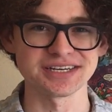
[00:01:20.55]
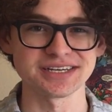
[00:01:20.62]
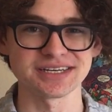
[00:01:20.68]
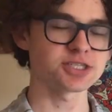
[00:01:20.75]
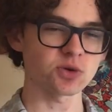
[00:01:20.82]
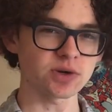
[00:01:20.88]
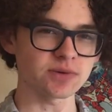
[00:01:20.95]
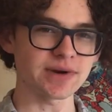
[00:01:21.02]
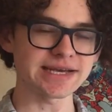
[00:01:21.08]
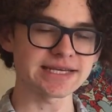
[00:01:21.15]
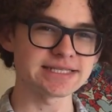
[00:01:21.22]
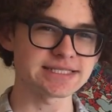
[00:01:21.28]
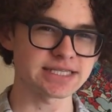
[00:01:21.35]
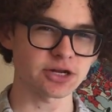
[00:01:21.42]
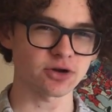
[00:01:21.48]
So what do I
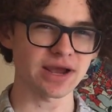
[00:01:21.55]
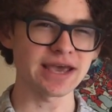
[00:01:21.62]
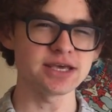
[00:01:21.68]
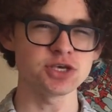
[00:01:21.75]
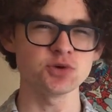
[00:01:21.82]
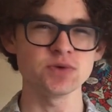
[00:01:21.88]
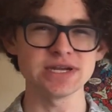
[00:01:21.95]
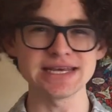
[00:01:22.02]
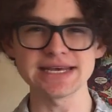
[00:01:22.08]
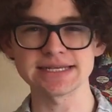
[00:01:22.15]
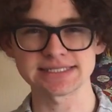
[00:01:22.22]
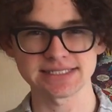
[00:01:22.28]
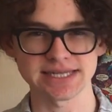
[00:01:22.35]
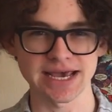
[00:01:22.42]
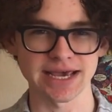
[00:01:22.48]
consider a unique
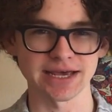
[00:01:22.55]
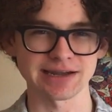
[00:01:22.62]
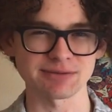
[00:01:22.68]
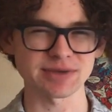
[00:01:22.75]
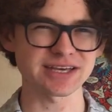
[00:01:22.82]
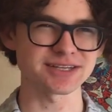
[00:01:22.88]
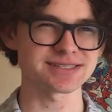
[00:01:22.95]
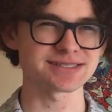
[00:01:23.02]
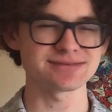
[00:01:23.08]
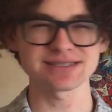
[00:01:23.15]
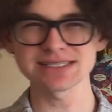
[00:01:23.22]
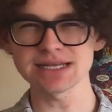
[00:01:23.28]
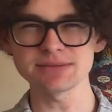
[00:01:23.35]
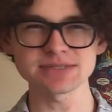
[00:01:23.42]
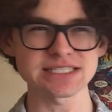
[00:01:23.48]
stand? Because
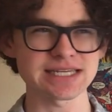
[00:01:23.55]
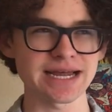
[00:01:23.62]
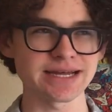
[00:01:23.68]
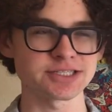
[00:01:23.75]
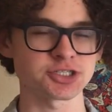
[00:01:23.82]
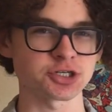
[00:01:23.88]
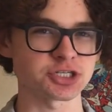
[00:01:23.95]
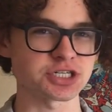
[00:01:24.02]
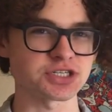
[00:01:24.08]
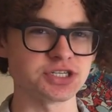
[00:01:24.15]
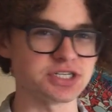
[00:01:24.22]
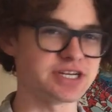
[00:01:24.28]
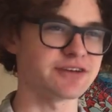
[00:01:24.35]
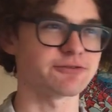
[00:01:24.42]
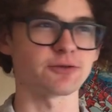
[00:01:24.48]
some stands are
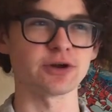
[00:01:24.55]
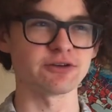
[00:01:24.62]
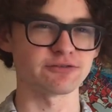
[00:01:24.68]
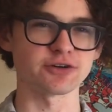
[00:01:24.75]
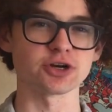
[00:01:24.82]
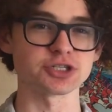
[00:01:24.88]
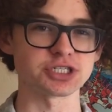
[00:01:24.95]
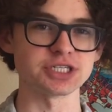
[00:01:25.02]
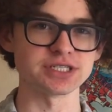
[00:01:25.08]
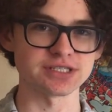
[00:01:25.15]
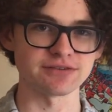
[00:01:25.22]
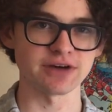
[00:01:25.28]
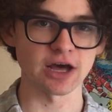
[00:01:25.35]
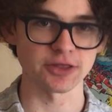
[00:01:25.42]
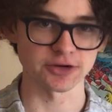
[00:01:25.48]
just different versions
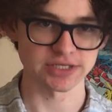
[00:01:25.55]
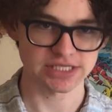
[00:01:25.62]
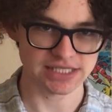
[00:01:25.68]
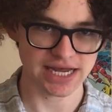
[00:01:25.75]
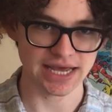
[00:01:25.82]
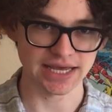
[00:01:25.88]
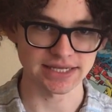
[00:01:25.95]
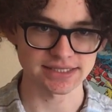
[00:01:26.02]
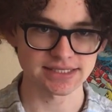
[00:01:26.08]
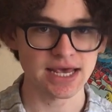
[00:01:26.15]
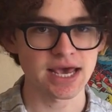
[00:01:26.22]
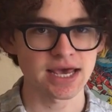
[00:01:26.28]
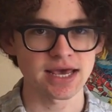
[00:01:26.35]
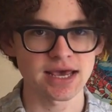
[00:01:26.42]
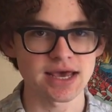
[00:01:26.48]
of other stands.
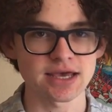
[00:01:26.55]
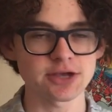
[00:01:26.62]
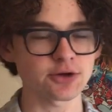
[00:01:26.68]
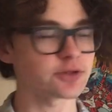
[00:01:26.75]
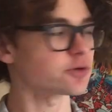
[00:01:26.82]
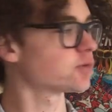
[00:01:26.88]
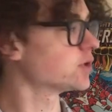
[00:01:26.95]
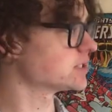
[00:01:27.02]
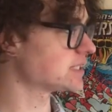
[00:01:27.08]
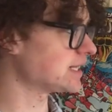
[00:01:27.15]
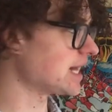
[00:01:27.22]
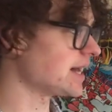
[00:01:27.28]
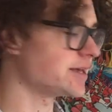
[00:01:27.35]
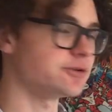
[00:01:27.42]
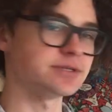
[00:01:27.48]
Here are the rules
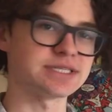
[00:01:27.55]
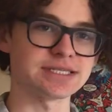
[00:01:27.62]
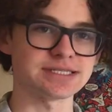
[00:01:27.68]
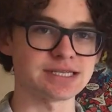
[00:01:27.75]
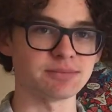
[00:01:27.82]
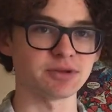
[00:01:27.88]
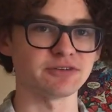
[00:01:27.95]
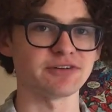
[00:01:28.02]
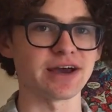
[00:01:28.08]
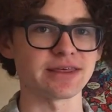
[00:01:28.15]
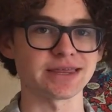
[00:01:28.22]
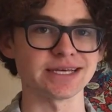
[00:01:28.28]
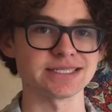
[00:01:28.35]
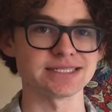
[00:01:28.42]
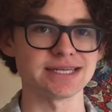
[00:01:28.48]
that I use to
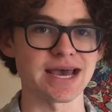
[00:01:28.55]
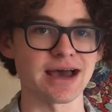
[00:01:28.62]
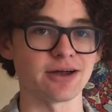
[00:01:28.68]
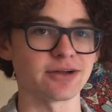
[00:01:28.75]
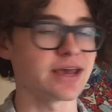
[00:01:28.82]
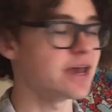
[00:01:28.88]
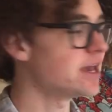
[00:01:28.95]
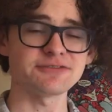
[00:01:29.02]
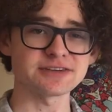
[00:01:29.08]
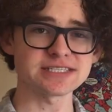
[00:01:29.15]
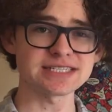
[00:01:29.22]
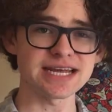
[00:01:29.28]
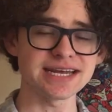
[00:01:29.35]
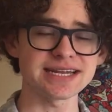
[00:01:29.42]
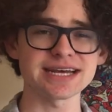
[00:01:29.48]
simplify things down. If a
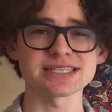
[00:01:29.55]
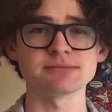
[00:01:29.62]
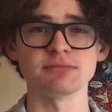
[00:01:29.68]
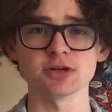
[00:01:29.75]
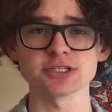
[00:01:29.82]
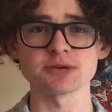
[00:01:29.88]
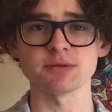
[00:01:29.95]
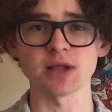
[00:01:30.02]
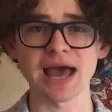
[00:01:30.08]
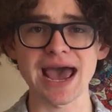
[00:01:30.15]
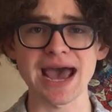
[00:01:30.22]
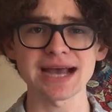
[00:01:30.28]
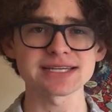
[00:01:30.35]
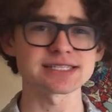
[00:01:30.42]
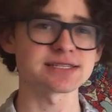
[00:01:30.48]
stand has multiple
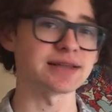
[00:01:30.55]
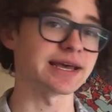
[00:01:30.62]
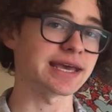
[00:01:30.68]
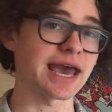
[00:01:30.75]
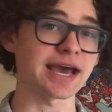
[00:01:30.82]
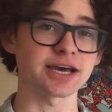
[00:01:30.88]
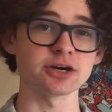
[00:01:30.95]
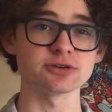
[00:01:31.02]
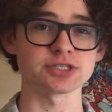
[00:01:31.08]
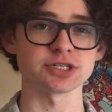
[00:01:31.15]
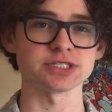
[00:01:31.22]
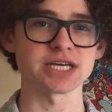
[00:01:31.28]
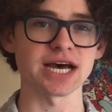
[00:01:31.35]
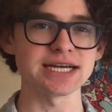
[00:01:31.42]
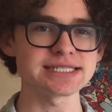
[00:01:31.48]
acts, like echoes
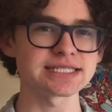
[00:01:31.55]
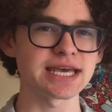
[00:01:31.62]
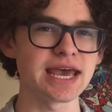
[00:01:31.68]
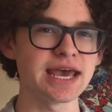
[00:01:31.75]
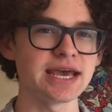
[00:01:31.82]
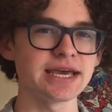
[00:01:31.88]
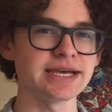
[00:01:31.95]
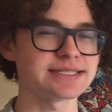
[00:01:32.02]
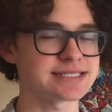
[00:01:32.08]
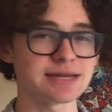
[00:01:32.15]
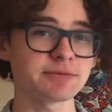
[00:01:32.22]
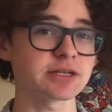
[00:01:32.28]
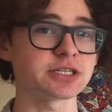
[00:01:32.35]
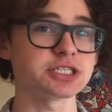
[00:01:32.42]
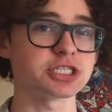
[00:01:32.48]
or tusk, it's
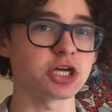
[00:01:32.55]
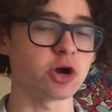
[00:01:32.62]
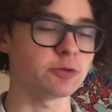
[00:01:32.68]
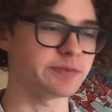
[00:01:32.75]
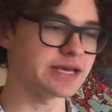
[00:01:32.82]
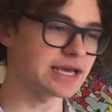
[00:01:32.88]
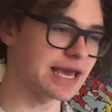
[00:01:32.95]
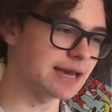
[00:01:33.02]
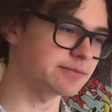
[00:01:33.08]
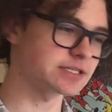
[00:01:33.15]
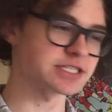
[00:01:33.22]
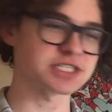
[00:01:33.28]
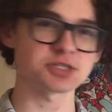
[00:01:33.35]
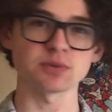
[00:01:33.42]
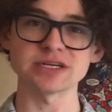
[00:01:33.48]
typically shown being able
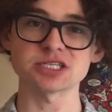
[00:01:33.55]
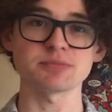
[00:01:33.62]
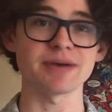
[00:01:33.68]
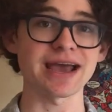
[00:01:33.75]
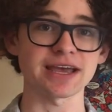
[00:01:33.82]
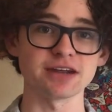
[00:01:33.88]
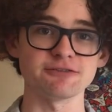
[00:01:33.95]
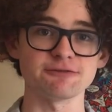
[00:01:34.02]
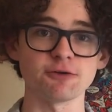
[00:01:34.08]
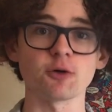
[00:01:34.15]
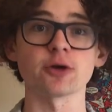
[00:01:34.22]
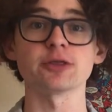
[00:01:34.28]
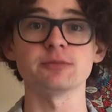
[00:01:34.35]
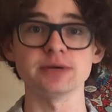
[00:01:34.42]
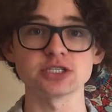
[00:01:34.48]
to switch back and
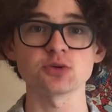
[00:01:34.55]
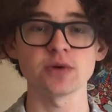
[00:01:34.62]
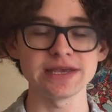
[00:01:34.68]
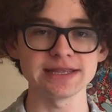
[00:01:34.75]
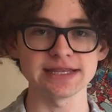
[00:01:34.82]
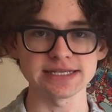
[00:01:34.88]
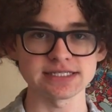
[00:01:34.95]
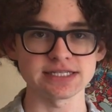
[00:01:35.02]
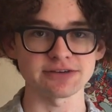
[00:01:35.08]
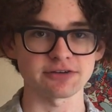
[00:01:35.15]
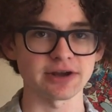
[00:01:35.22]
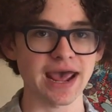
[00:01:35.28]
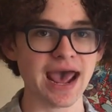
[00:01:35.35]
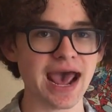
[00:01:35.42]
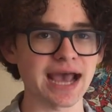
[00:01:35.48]
forth between these
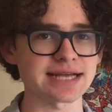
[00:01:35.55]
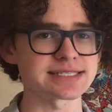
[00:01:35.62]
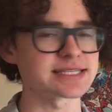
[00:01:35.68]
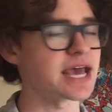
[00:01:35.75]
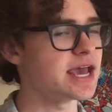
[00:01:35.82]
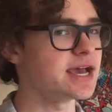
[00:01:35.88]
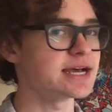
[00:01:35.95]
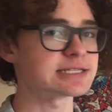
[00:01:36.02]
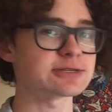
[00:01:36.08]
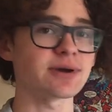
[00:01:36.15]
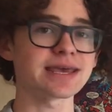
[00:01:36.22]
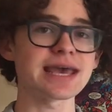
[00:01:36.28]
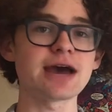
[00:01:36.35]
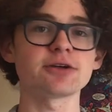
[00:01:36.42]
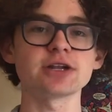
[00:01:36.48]
different acts. So
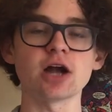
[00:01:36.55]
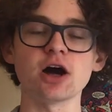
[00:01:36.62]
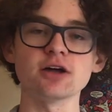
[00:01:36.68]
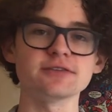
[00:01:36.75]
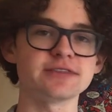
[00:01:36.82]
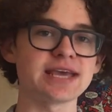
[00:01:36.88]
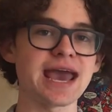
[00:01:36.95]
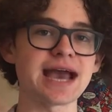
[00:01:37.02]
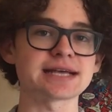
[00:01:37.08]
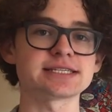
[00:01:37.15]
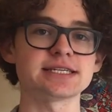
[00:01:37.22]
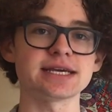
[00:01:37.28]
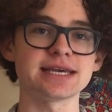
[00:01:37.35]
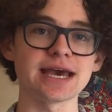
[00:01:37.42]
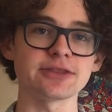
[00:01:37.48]
I counted all of the
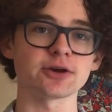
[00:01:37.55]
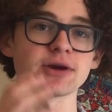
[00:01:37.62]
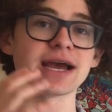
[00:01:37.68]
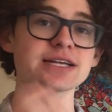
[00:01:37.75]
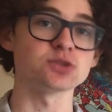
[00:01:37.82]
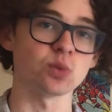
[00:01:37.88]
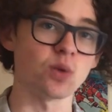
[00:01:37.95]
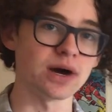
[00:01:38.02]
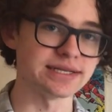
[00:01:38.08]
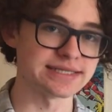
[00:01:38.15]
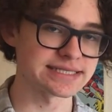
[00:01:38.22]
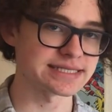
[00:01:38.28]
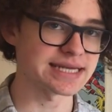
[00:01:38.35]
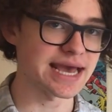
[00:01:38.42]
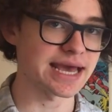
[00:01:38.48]
acts together as one
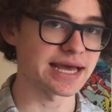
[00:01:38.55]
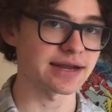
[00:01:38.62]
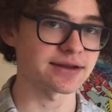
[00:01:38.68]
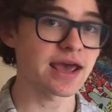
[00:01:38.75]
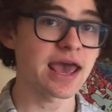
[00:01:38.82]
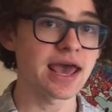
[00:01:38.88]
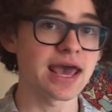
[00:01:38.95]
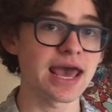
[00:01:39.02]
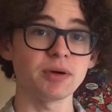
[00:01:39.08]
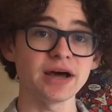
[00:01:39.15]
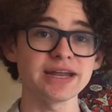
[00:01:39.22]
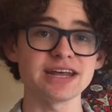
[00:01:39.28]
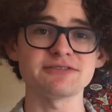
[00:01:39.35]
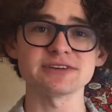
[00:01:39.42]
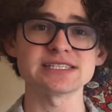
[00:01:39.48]
stand.
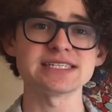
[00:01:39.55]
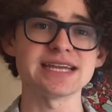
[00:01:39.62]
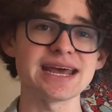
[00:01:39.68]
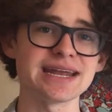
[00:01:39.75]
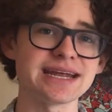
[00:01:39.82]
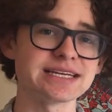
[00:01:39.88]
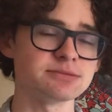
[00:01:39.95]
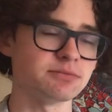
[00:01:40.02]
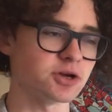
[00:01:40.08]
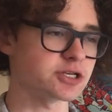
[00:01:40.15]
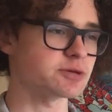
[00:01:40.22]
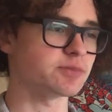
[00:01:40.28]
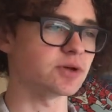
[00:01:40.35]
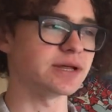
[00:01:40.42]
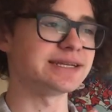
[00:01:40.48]
But if a stand has
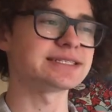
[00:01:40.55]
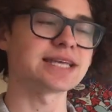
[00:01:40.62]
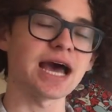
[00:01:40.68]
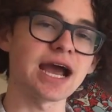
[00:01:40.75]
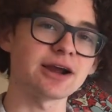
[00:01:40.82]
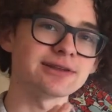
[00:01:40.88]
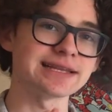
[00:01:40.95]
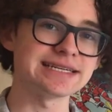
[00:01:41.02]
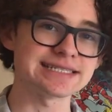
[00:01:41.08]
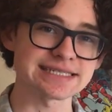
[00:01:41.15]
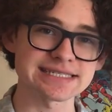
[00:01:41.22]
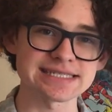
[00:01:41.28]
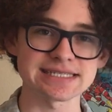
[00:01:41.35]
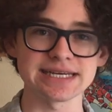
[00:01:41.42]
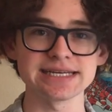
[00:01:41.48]
multiple entirely
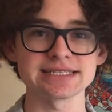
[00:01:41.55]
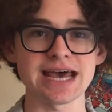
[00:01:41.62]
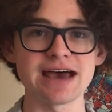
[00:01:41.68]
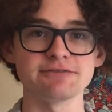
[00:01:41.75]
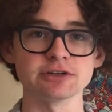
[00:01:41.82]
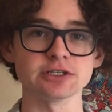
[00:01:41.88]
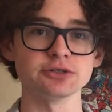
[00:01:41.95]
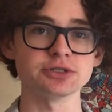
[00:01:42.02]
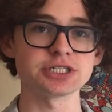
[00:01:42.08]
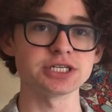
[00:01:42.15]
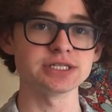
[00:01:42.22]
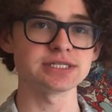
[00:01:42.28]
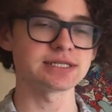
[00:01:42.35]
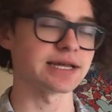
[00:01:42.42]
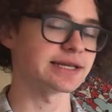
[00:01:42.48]
distinct
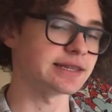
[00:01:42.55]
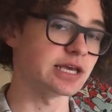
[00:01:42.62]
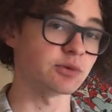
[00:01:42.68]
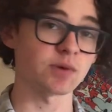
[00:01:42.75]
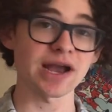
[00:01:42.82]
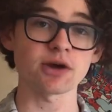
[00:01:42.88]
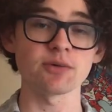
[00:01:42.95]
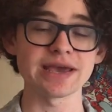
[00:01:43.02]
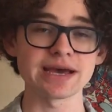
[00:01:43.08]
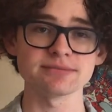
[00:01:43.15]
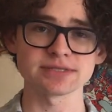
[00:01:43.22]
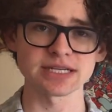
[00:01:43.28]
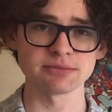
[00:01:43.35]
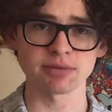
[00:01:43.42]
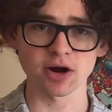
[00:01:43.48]
evolutions, like the
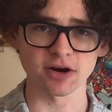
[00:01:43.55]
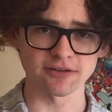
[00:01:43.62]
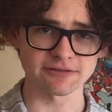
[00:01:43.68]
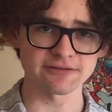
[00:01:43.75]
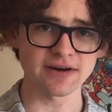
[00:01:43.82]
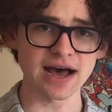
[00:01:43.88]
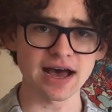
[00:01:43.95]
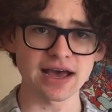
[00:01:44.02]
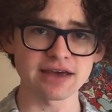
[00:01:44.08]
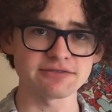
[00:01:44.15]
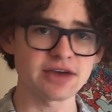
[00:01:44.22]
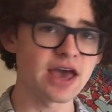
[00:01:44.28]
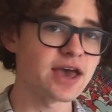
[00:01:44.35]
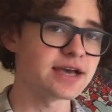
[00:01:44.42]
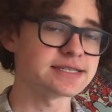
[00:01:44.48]
Requiems in Part
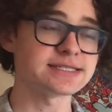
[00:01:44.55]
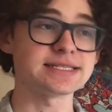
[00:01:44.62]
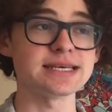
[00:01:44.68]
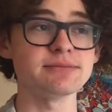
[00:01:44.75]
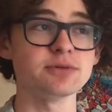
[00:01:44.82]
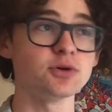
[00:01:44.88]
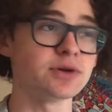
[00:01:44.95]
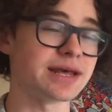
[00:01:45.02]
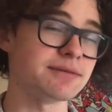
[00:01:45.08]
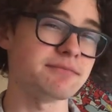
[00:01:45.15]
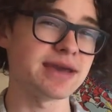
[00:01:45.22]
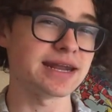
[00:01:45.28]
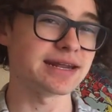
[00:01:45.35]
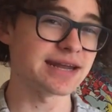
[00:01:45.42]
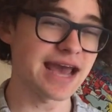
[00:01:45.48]
5, Sea Moon and
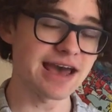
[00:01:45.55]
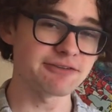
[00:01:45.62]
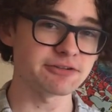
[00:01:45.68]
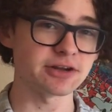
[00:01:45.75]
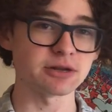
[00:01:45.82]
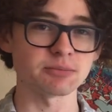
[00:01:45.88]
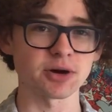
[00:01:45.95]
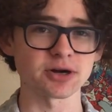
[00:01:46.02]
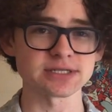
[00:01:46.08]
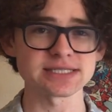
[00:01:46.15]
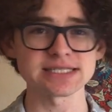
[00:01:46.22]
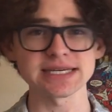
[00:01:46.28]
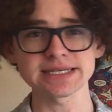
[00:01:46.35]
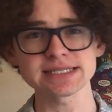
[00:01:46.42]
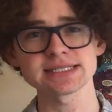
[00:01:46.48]
Made in Heaven in Part
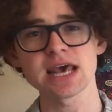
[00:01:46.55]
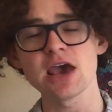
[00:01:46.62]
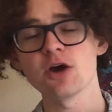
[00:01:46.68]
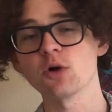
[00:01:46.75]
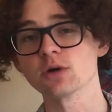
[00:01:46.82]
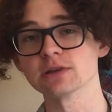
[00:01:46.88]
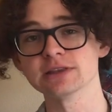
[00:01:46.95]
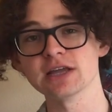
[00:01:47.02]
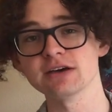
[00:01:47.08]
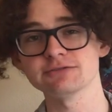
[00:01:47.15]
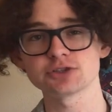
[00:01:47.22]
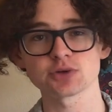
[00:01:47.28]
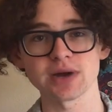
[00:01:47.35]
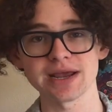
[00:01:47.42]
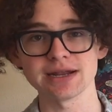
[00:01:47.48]
6, or
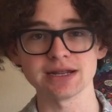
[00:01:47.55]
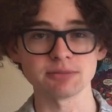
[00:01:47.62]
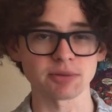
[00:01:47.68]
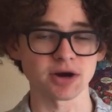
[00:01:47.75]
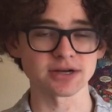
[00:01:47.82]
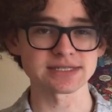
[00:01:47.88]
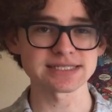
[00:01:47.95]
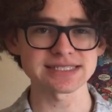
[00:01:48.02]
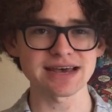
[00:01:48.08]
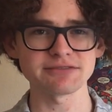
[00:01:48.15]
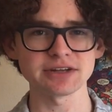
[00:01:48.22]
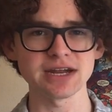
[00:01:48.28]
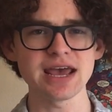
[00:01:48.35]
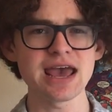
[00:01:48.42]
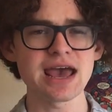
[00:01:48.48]
Love Train in Part
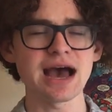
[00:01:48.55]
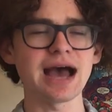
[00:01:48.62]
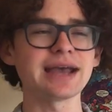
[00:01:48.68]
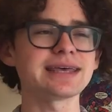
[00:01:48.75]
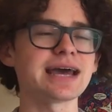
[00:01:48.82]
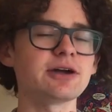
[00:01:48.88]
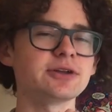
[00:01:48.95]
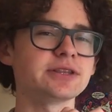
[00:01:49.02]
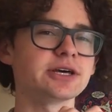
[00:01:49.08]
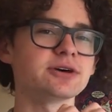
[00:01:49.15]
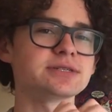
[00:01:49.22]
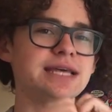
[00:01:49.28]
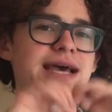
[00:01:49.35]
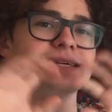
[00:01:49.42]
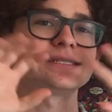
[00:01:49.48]
7, I counted
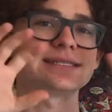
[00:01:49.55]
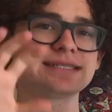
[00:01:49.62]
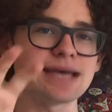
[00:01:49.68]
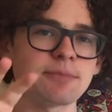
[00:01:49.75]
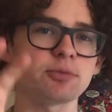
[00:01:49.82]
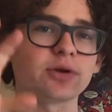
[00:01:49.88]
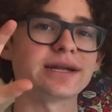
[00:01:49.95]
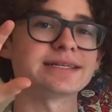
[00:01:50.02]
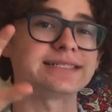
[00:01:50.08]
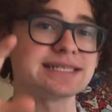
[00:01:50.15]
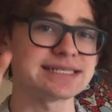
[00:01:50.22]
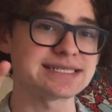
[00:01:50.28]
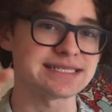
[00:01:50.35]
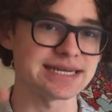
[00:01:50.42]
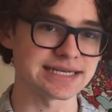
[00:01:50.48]
those as separate,
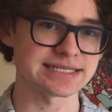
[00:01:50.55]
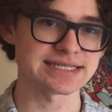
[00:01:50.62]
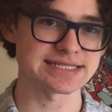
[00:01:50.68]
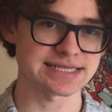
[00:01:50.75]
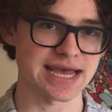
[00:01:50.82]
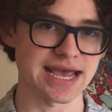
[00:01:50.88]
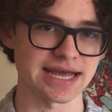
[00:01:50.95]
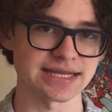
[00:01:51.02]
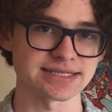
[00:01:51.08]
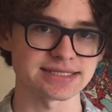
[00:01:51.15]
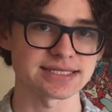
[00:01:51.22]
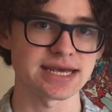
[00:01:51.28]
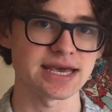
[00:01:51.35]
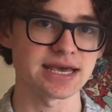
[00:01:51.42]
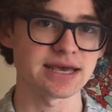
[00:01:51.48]
distinct
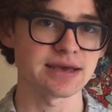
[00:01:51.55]
stands.